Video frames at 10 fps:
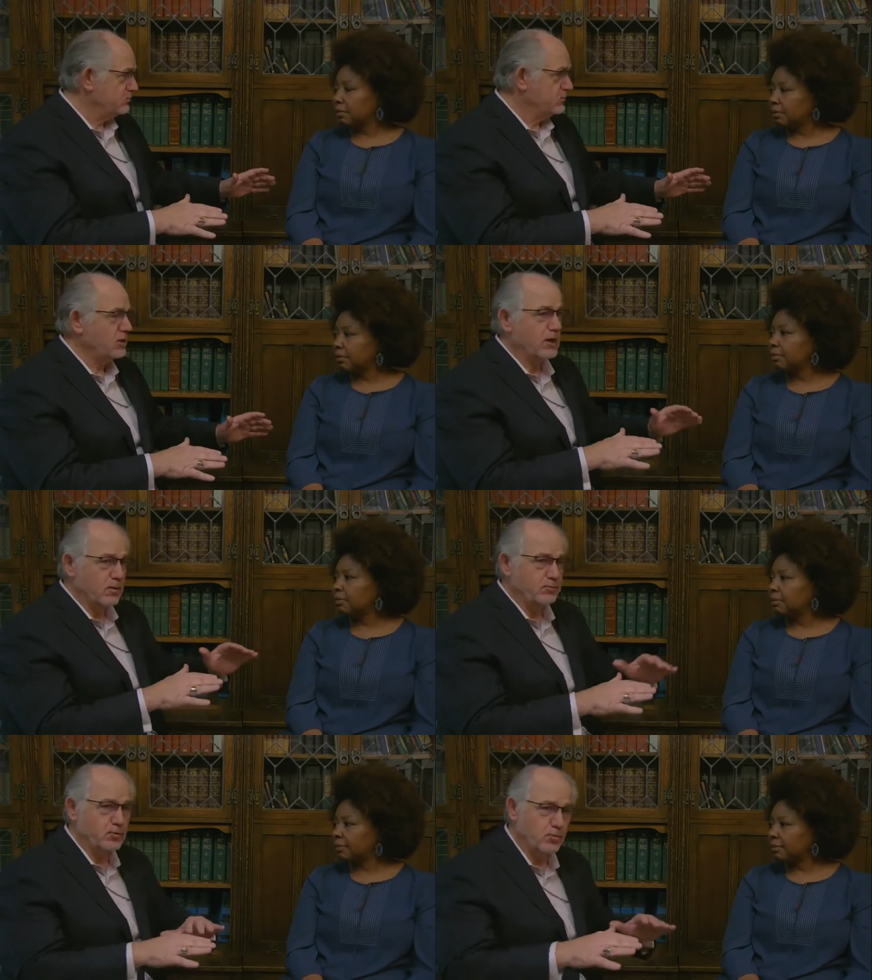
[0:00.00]
Speaker 1: to
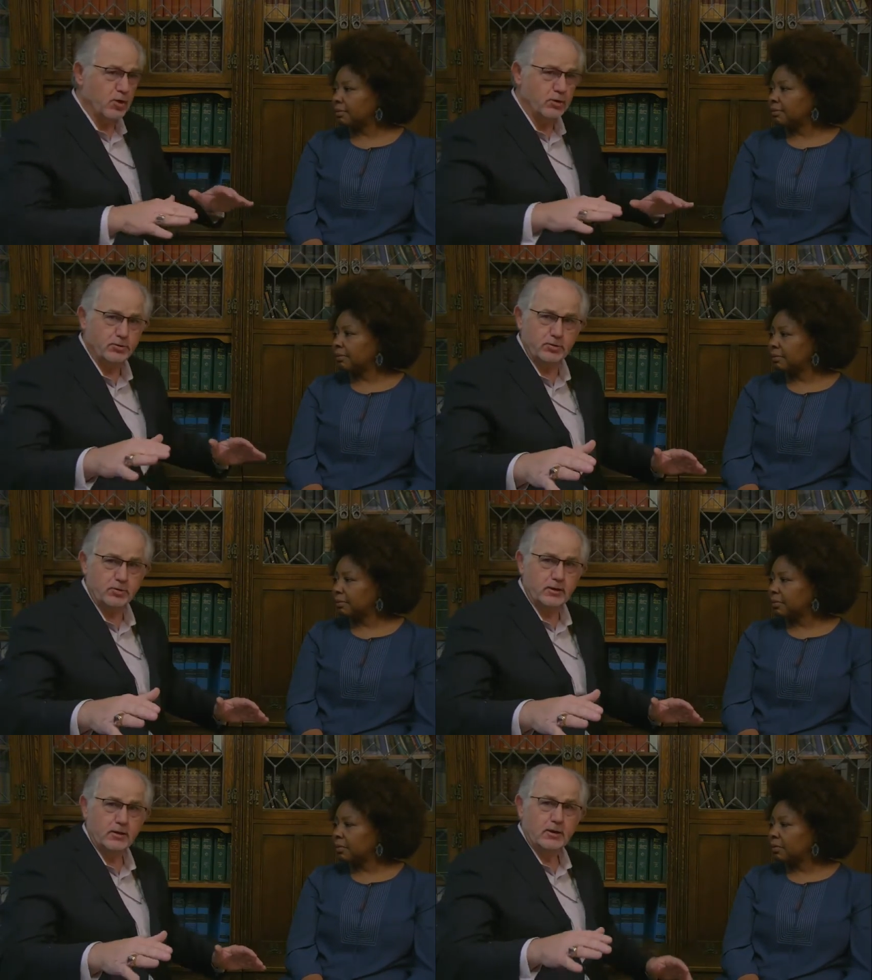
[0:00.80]
help you walk through
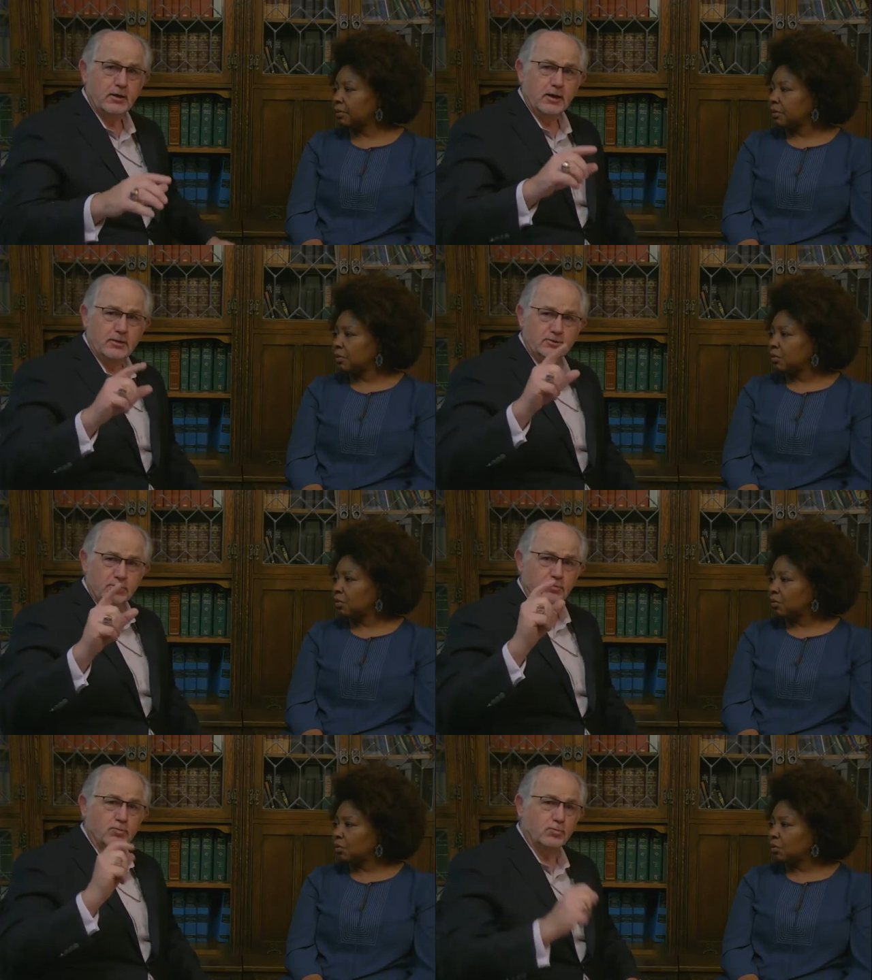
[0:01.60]
it. And
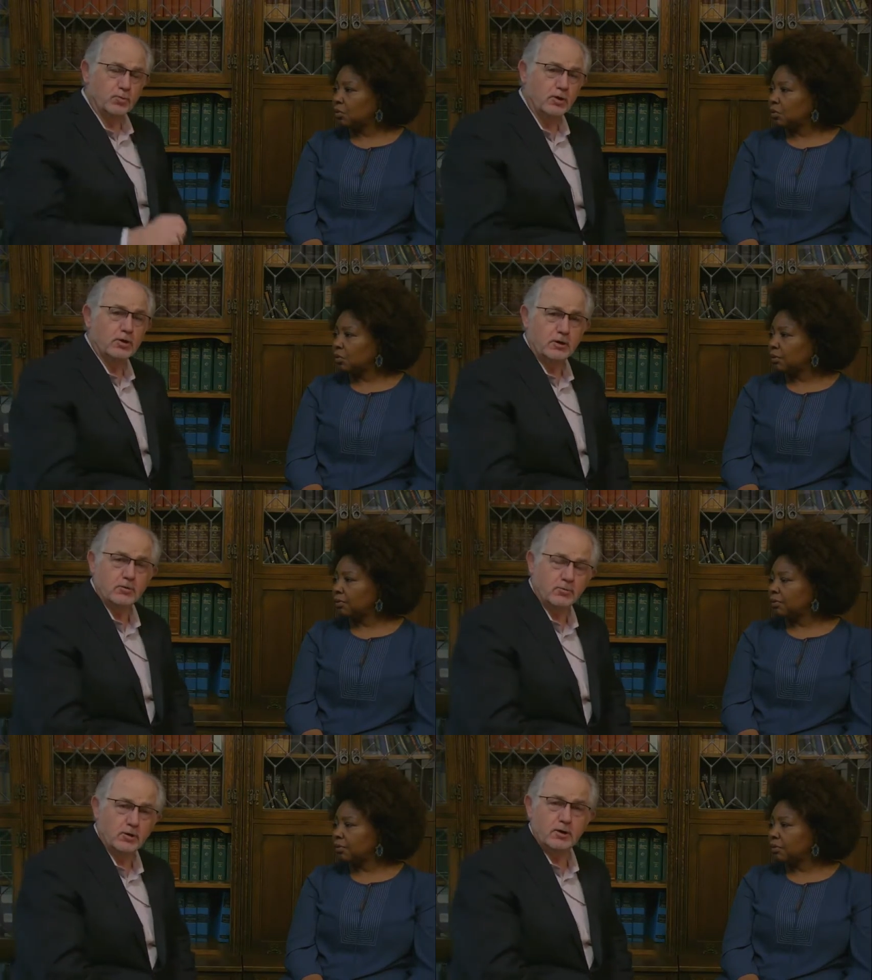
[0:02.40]
so we're gonna
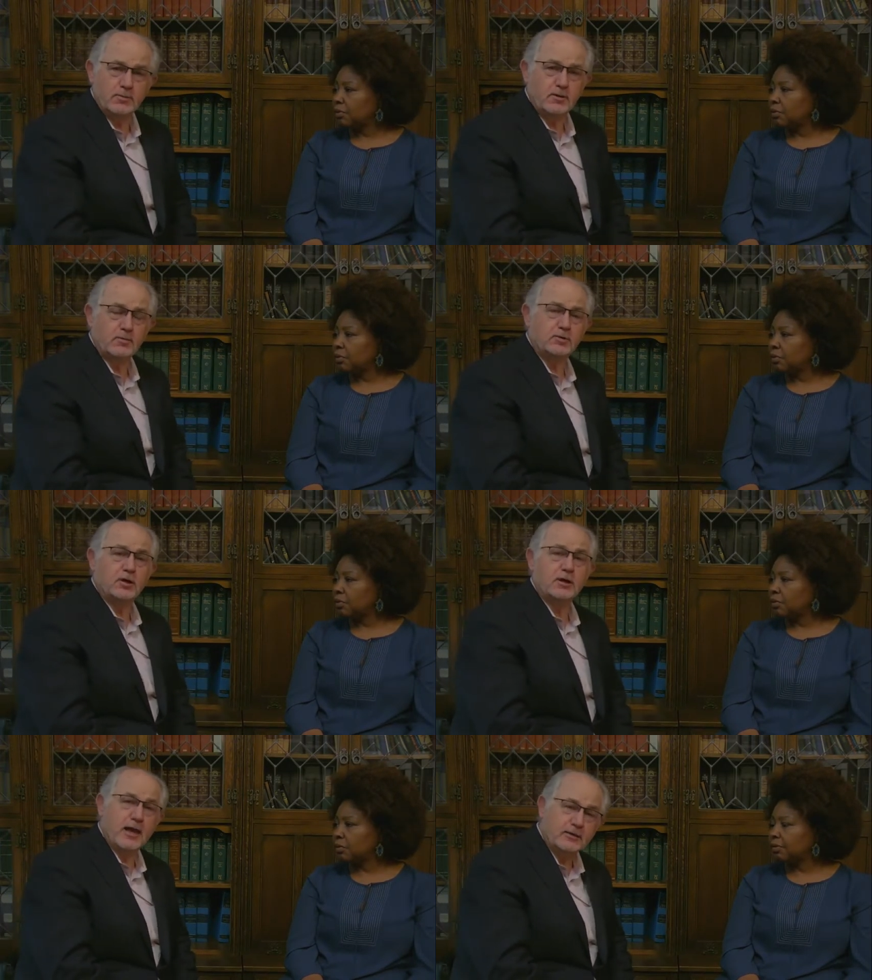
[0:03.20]
we're gonna be
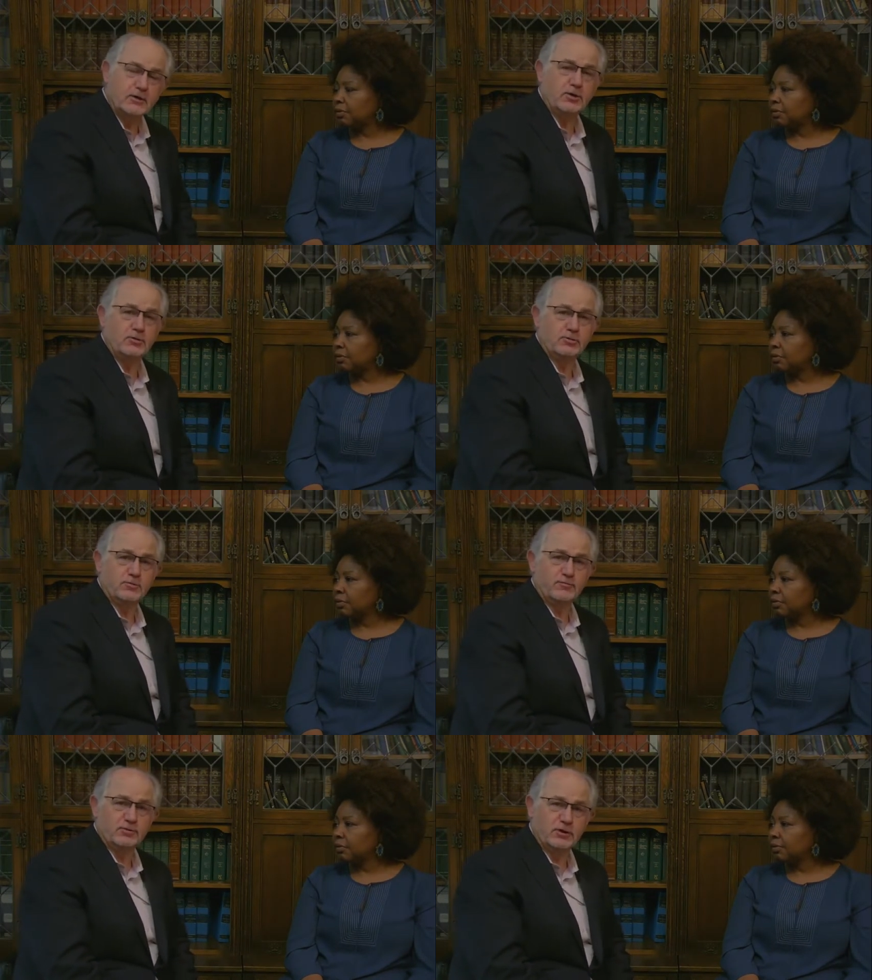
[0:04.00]
connecting you to
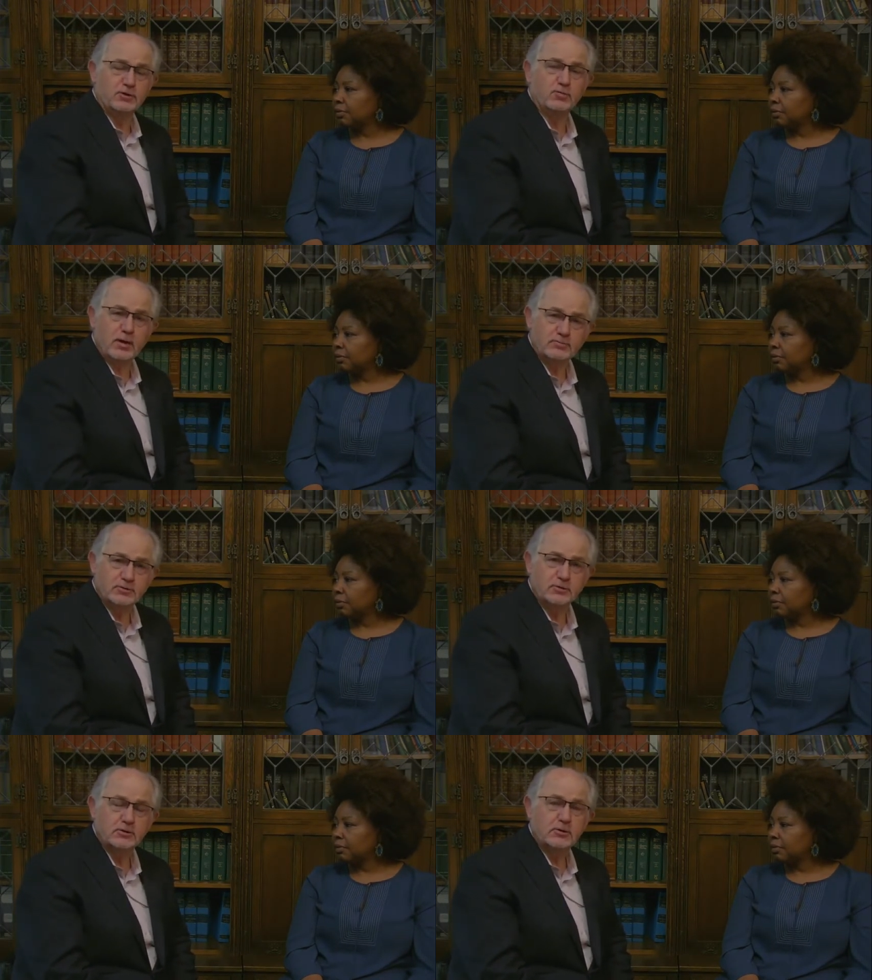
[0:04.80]
Virginia
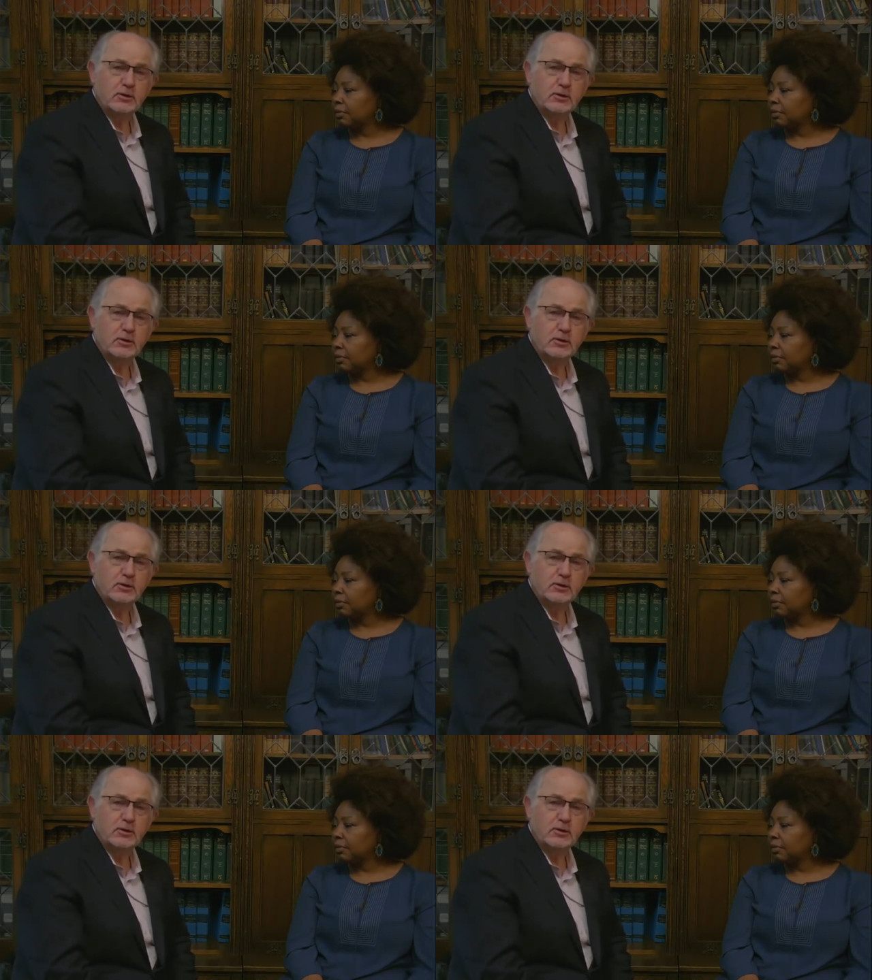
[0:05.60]
Webster,